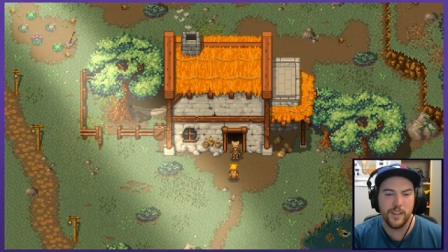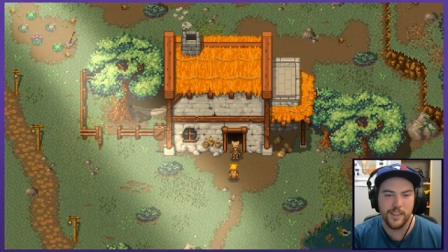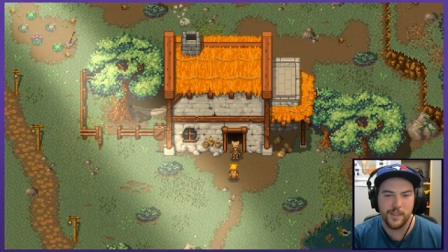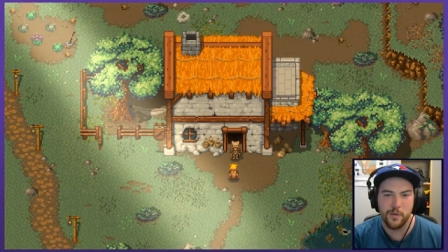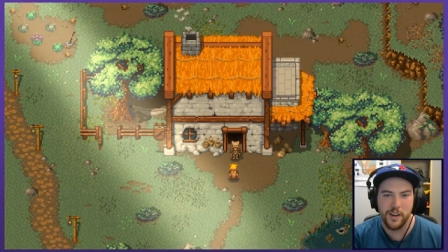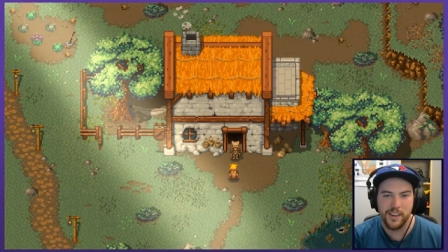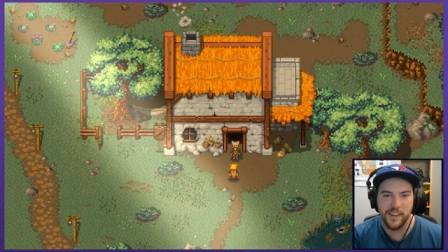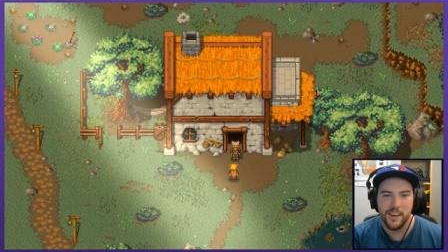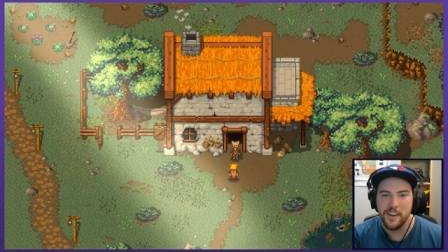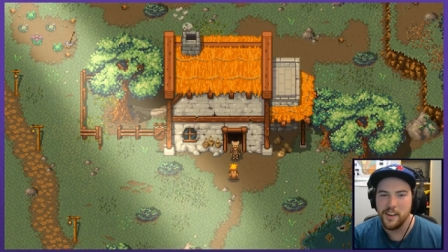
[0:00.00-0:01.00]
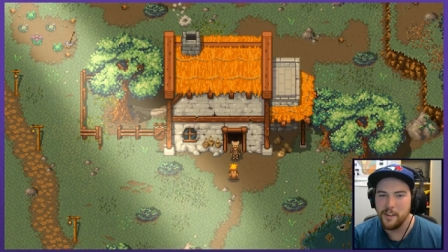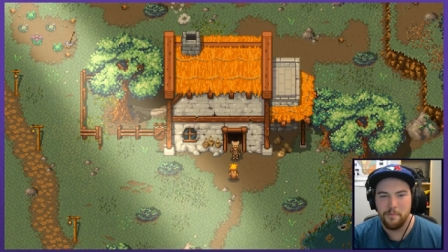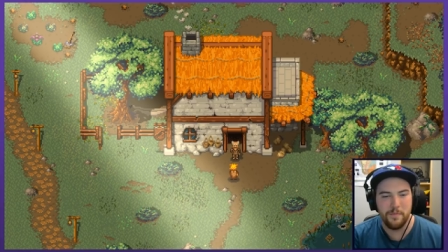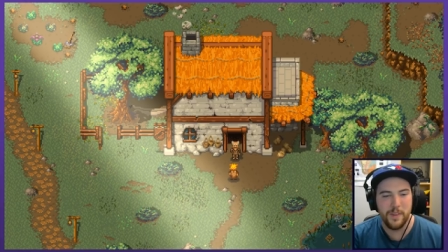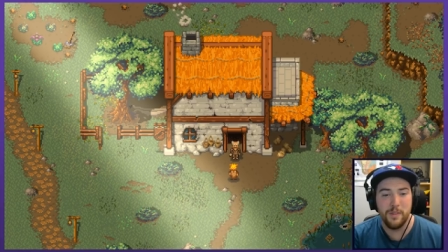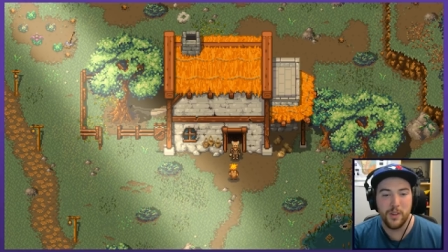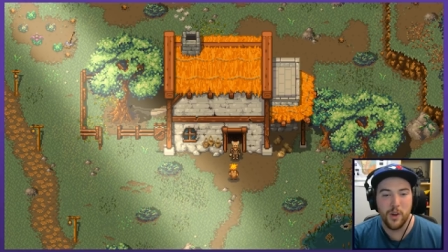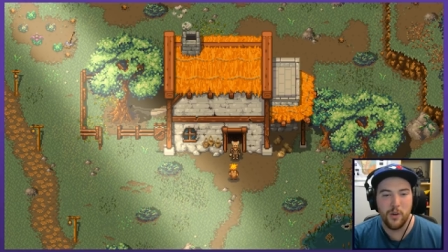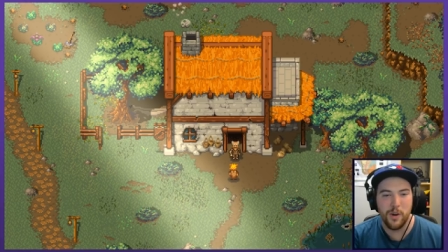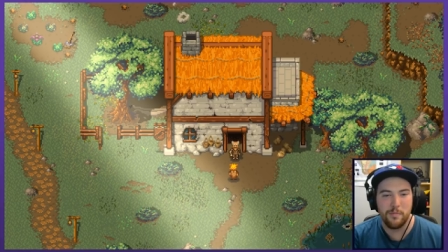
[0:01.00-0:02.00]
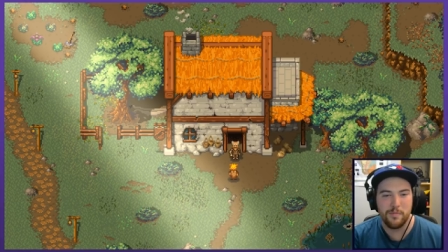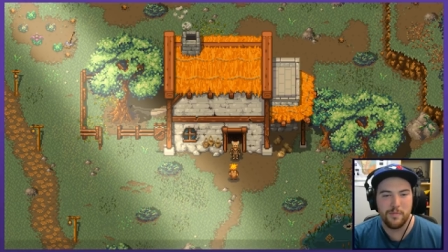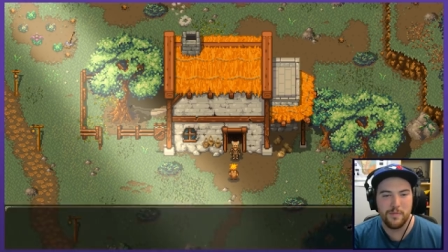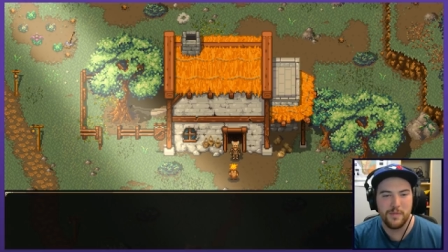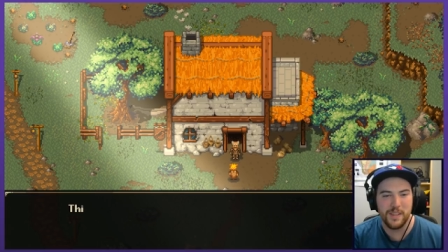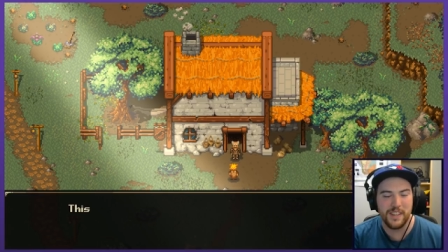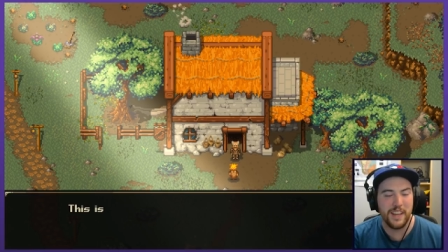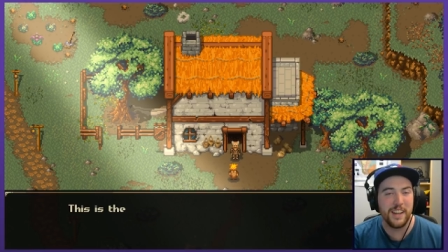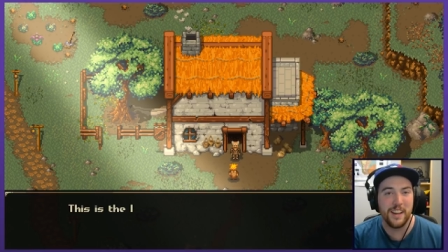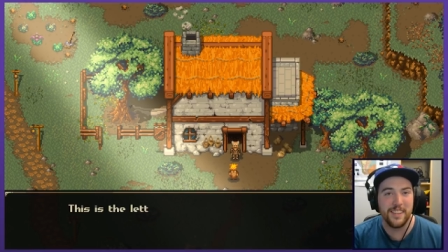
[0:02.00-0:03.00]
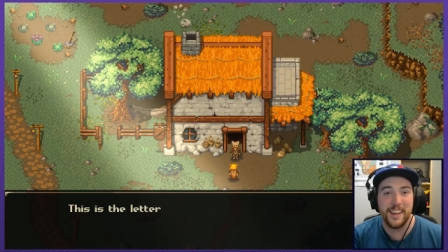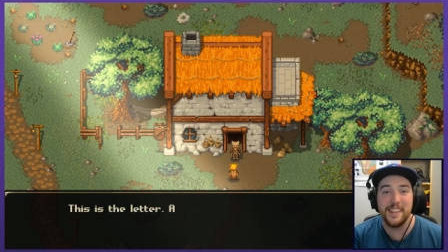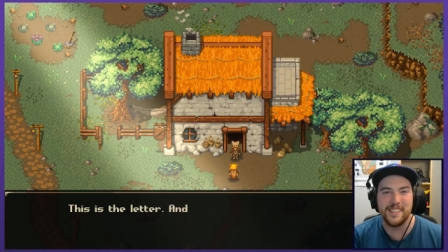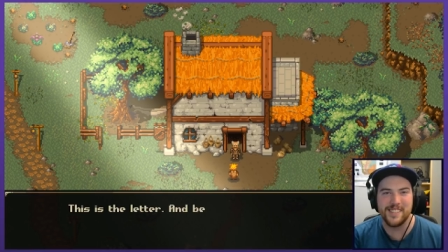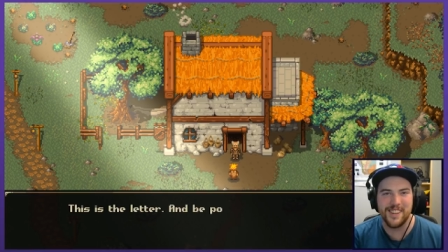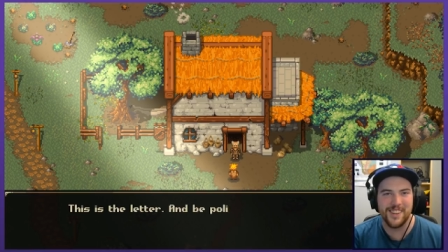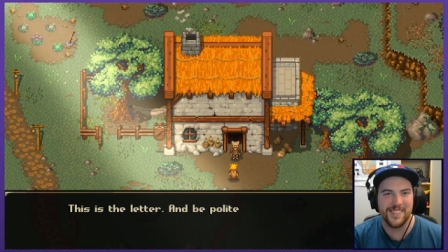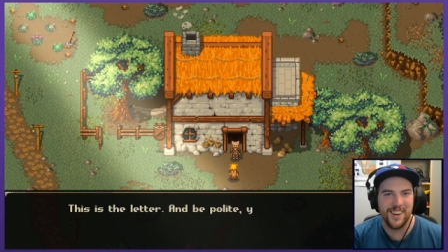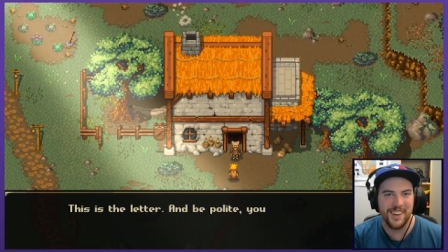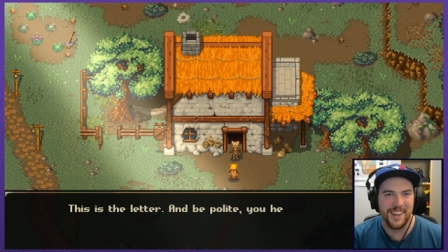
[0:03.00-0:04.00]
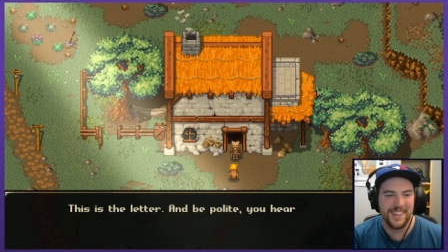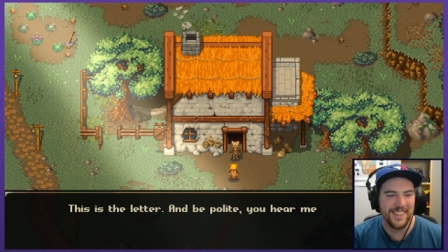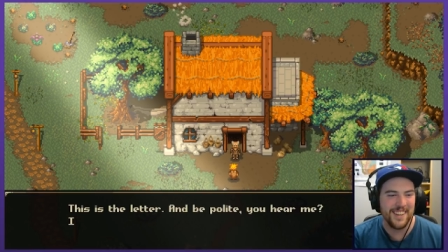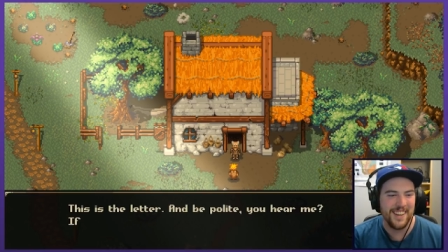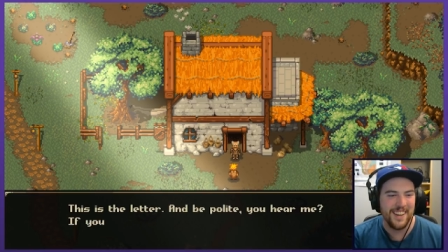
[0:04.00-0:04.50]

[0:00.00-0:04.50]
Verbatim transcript: for this one, even though I'm getting a late start on it.